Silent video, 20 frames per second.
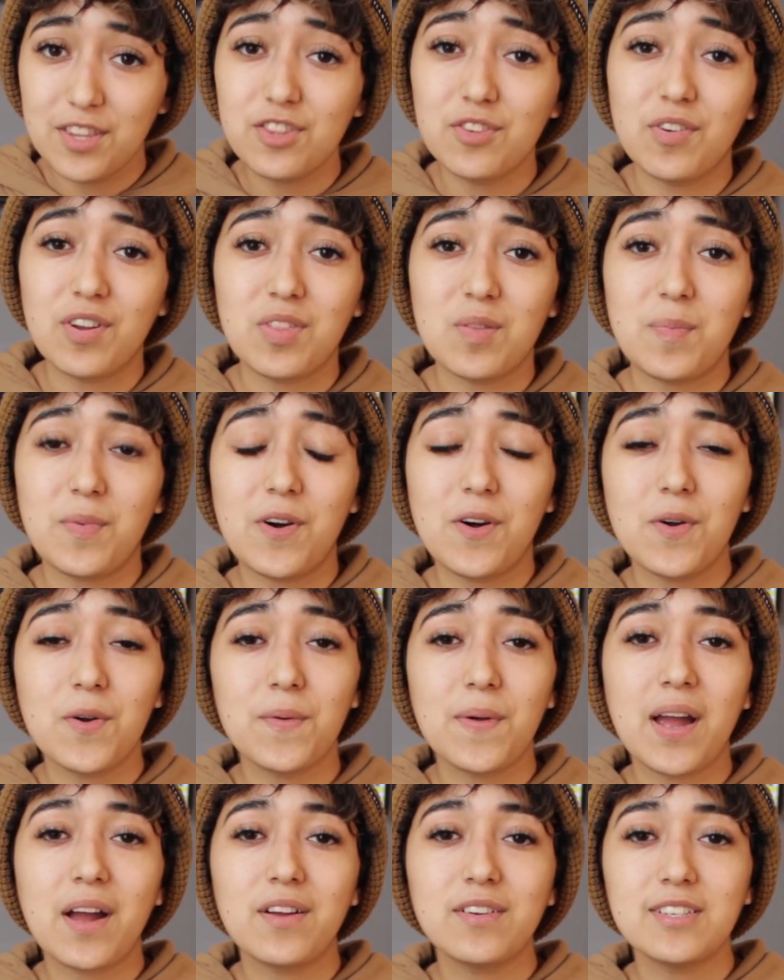throwing the ball
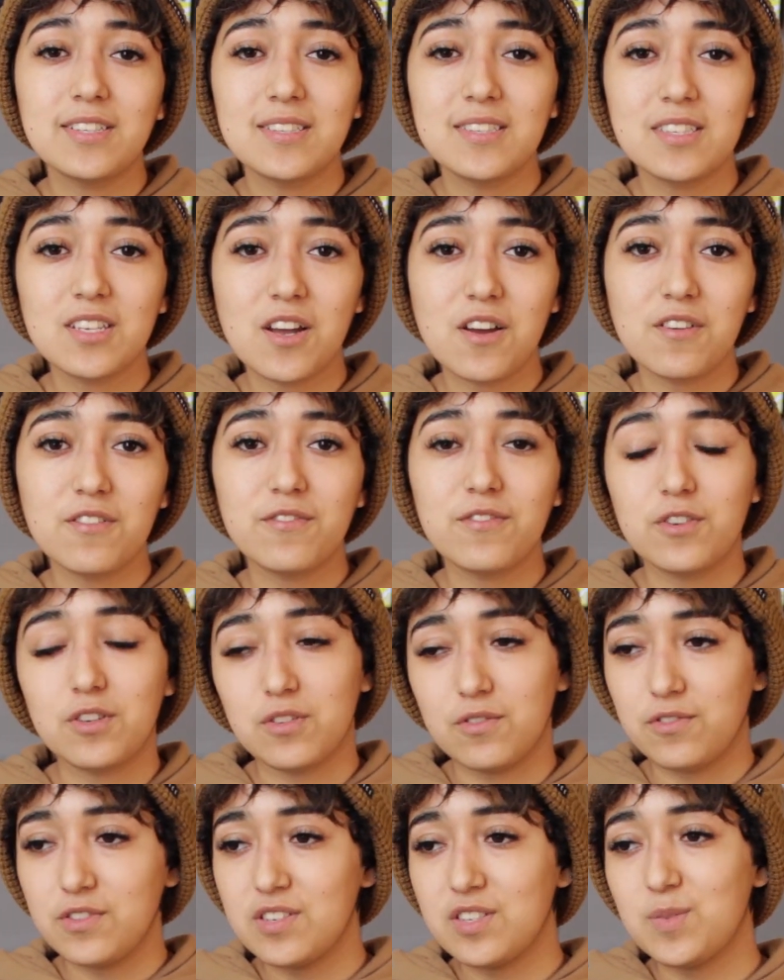around and stuff for
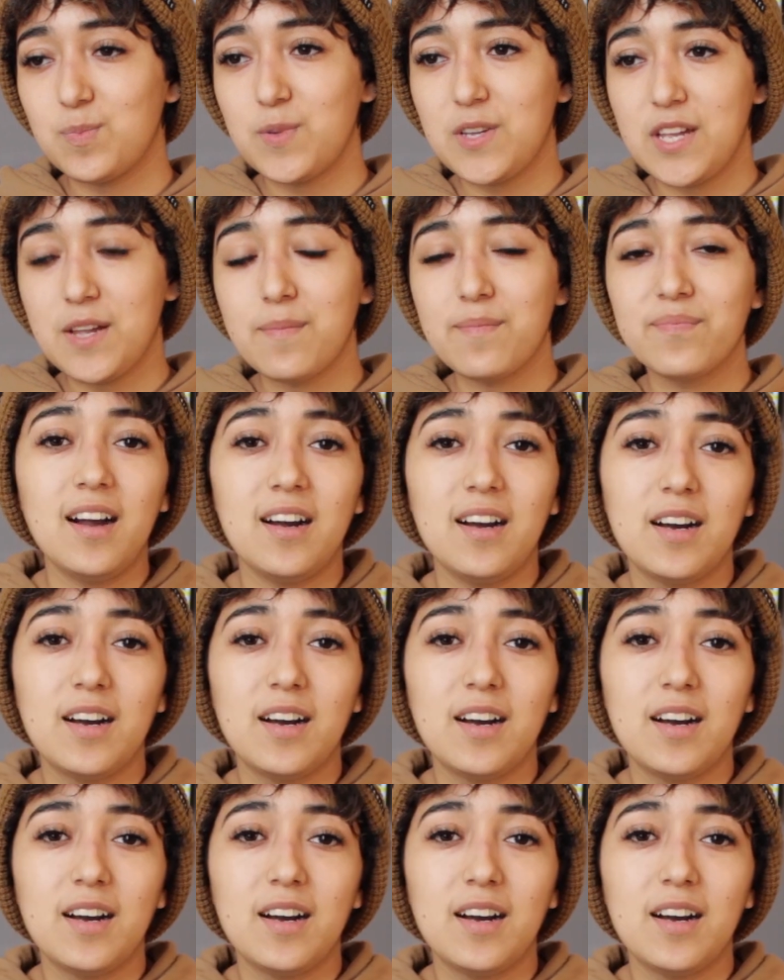the frisbee.